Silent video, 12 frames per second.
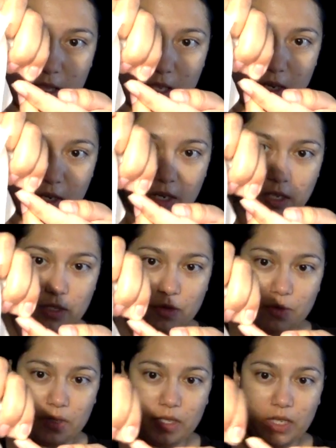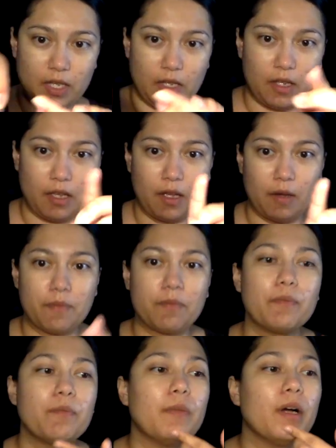there is really
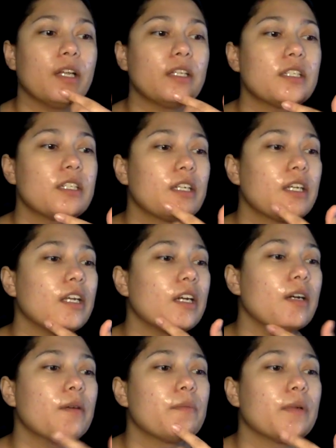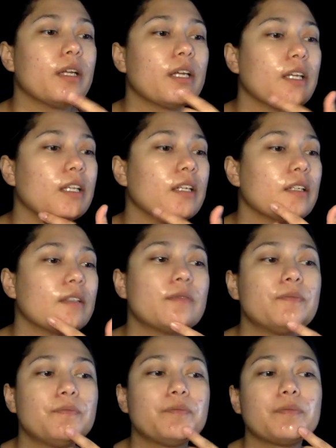much here, but I can
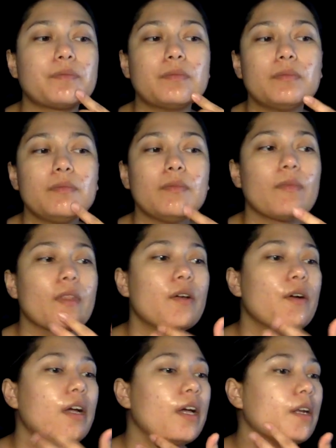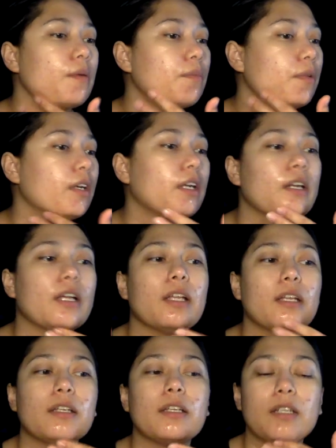go ahead and put it
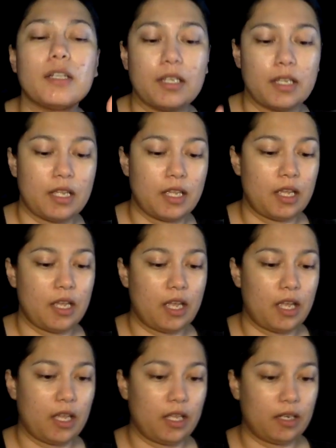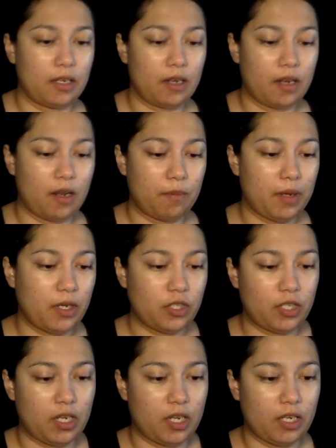on my
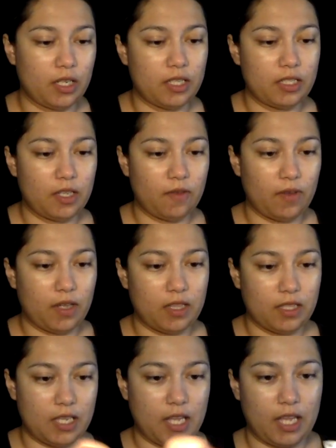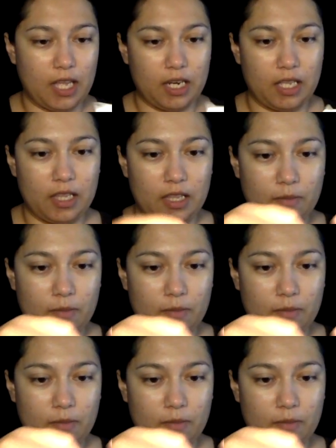chin. Let's see if I can take any